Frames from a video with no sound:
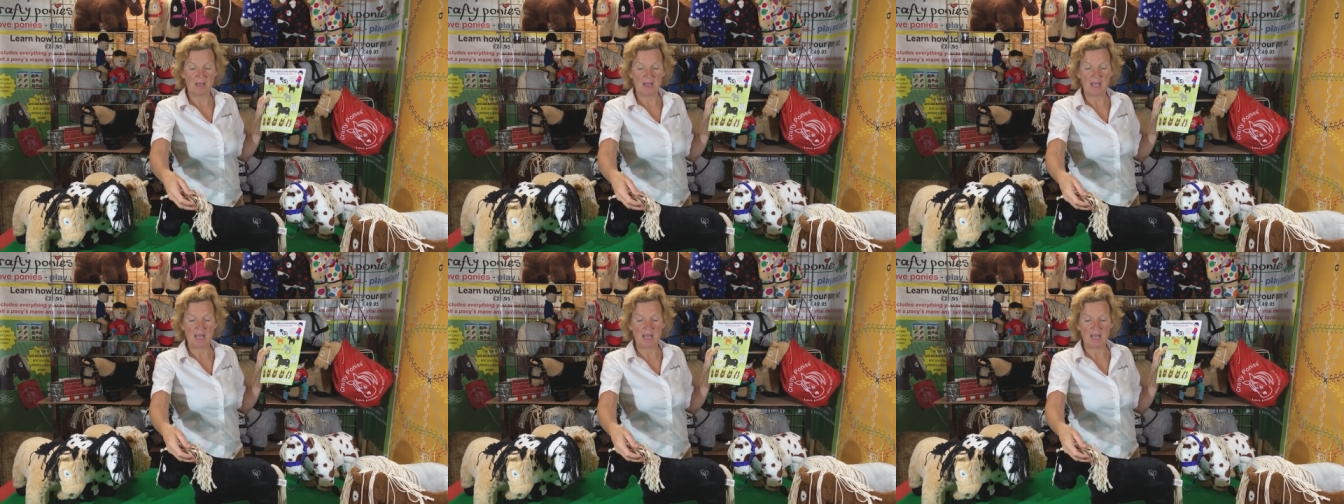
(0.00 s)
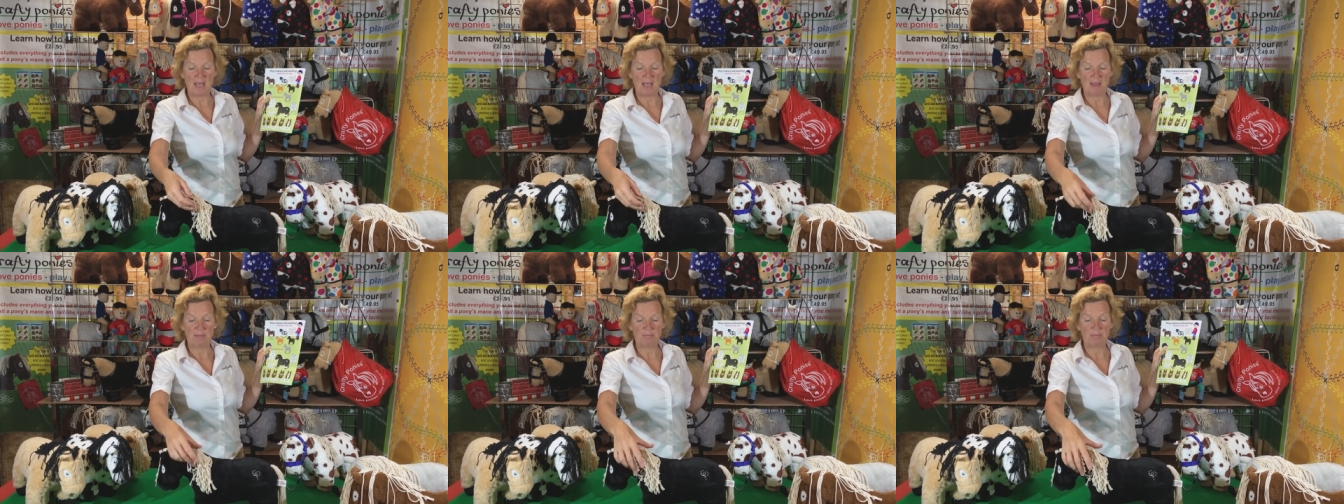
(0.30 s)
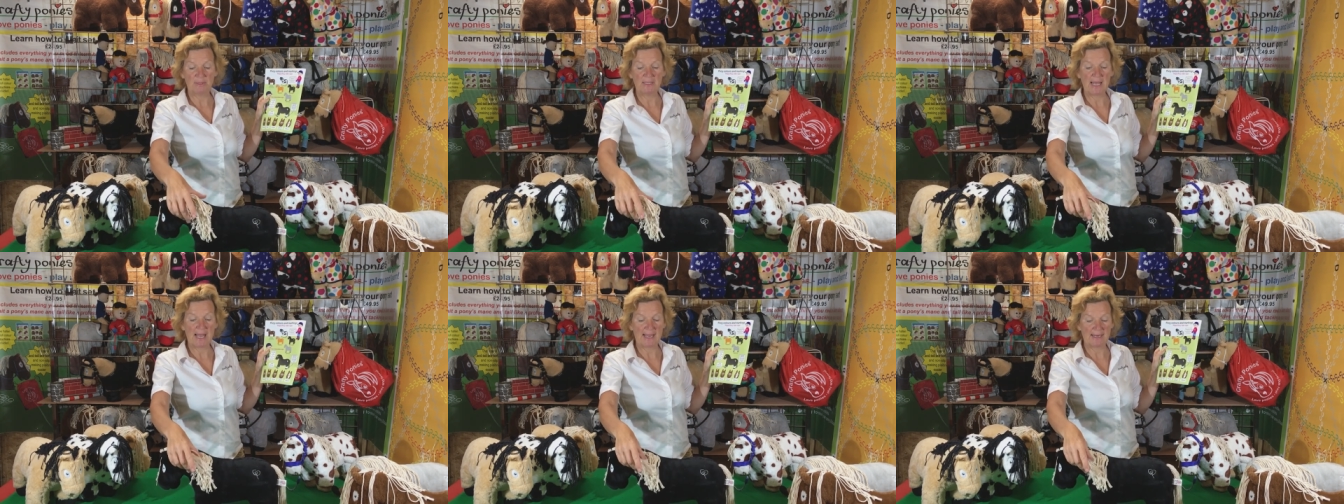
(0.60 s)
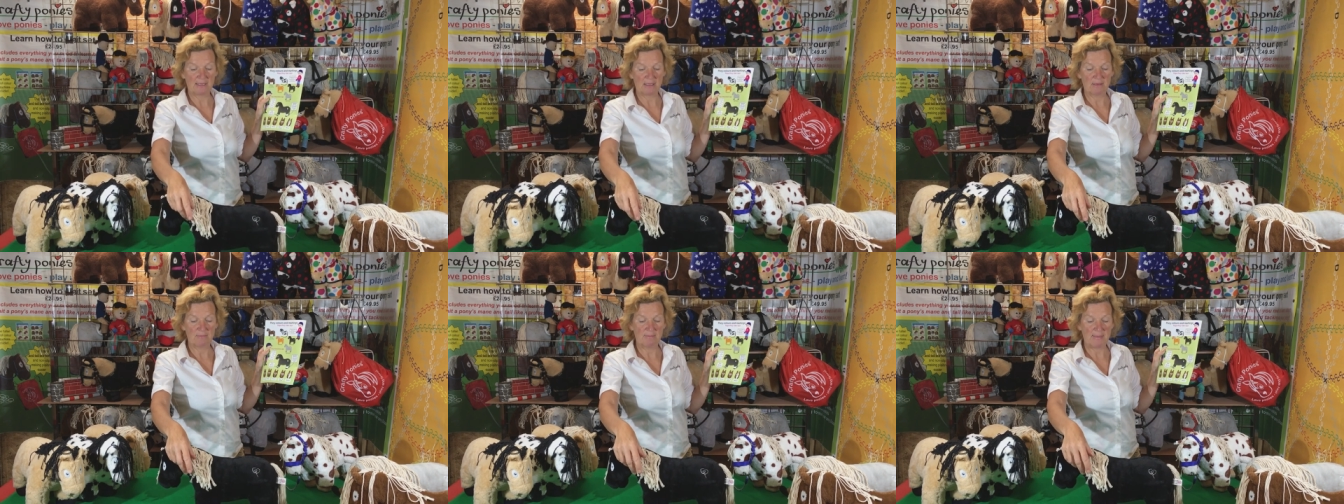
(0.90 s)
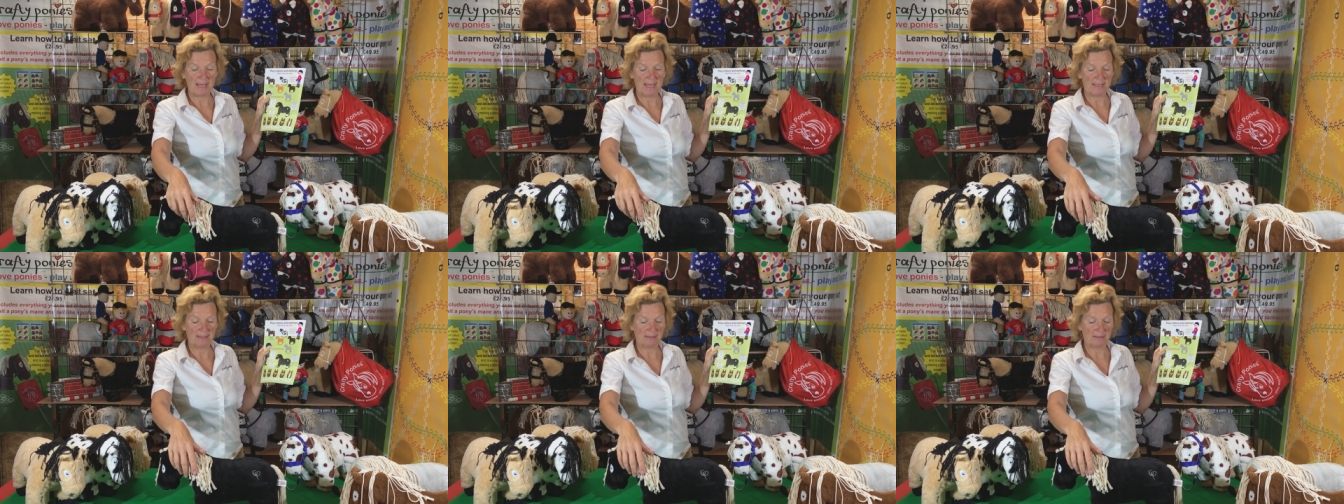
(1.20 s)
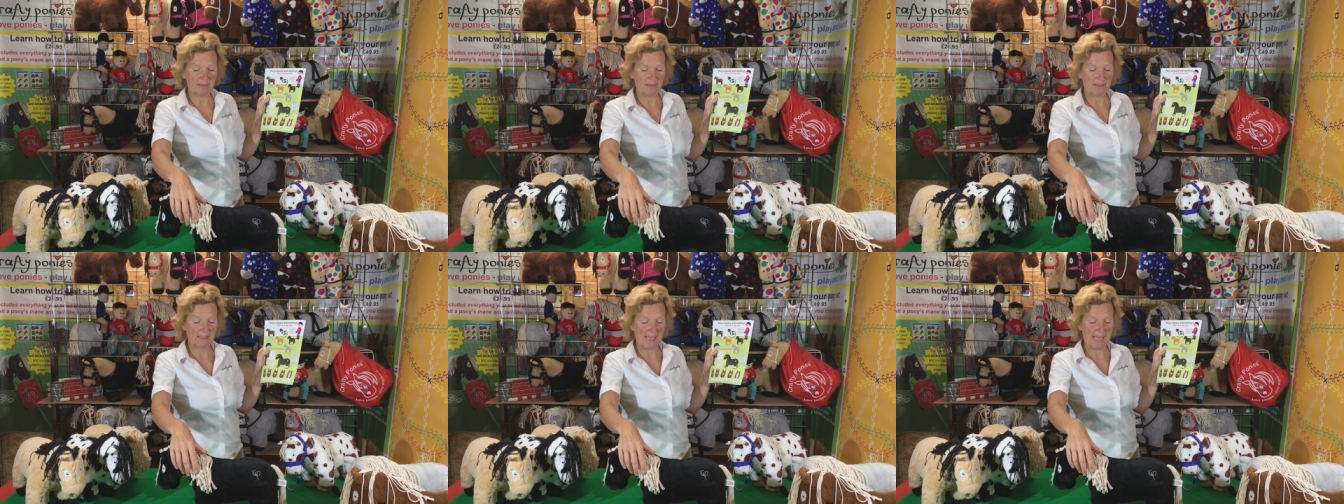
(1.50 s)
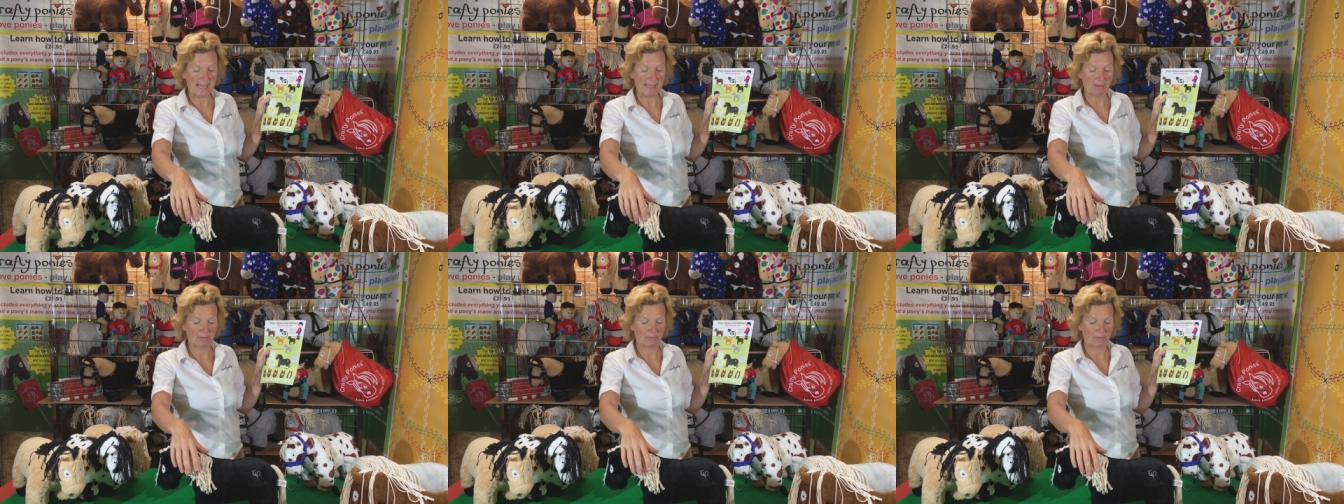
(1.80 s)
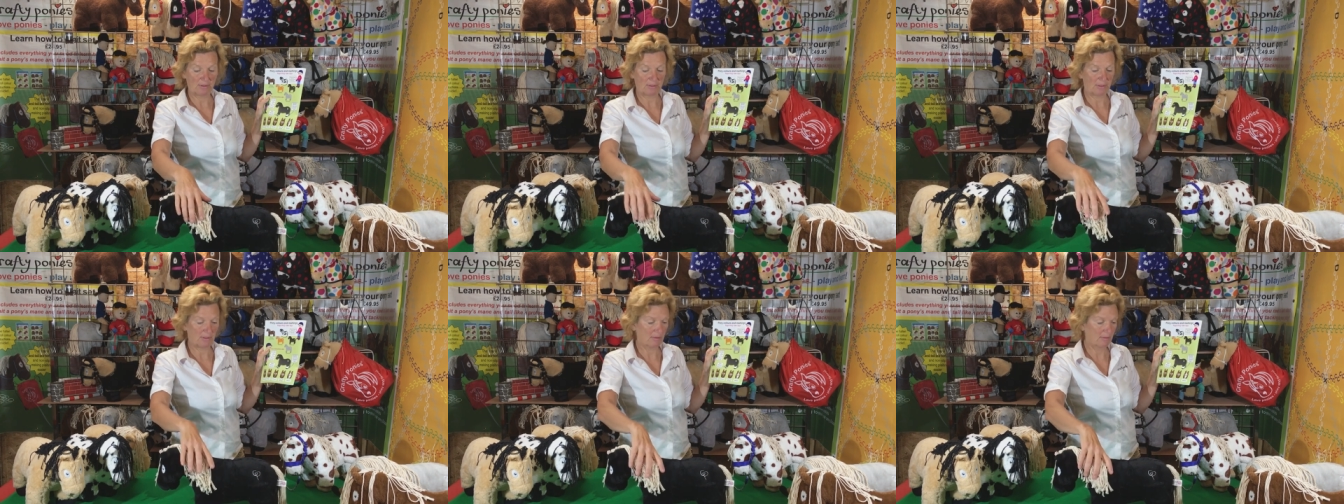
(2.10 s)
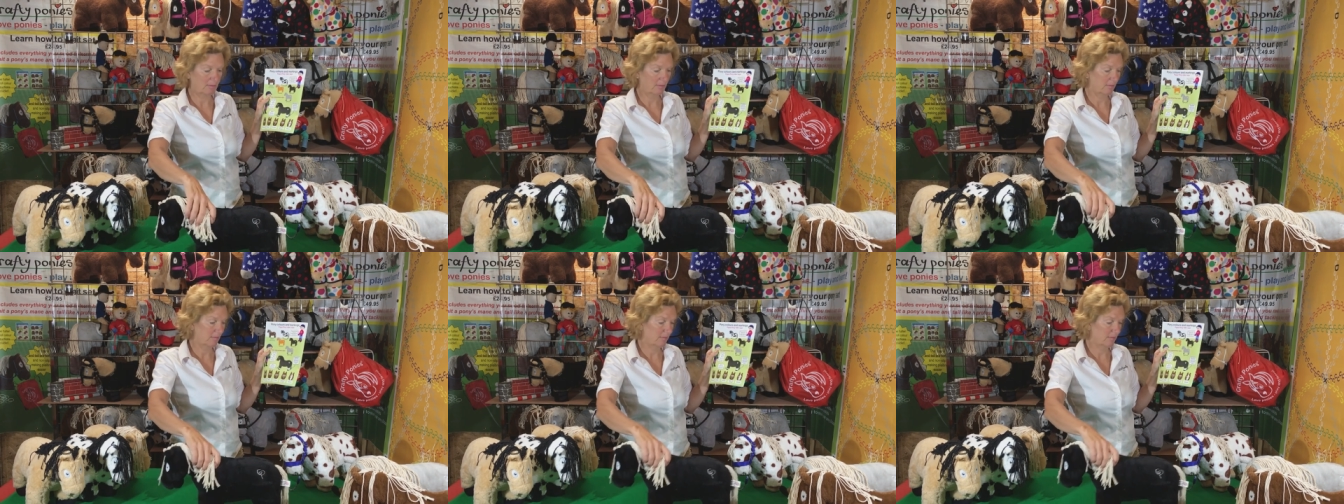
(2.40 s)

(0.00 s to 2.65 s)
uh, black manes and tails.